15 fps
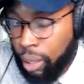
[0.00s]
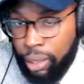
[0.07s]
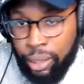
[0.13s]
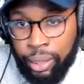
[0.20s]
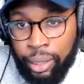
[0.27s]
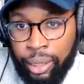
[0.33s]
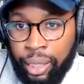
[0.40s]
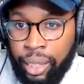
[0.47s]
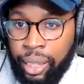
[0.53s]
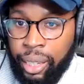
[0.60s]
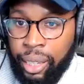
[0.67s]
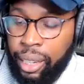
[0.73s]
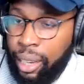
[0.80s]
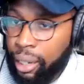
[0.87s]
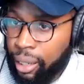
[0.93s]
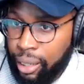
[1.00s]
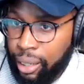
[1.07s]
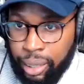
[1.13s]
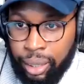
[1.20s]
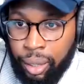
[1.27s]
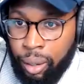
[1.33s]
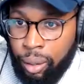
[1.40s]
You can listen
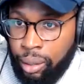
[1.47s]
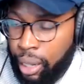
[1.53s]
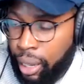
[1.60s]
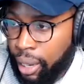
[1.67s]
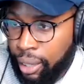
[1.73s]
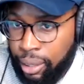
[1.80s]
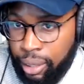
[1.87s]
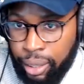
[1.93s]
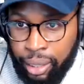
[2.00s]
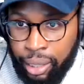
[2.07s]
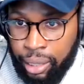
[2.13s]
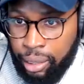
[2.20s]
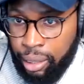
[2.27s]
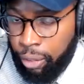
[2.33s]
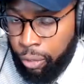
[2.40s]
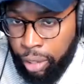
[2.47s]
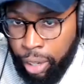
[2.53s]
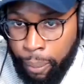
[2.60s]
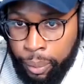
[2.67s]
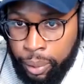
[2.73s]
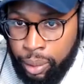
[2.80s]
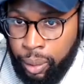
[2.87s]
all day to these
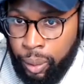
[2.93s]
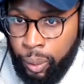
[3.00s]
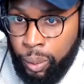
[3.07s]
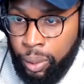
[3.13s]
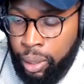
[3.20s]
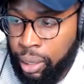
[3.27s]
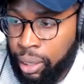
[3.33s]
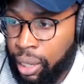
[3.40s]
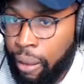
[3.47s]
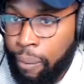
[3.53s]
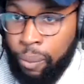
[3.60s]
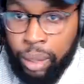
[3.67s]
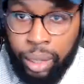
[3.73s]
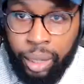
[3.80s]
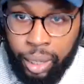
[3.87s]
different episodes and